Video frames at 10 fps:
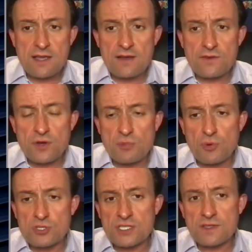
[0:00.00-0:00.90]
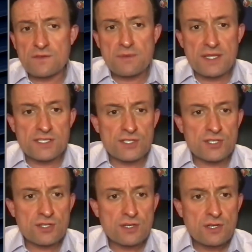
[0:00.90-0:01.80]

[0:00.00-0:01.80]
a very positive message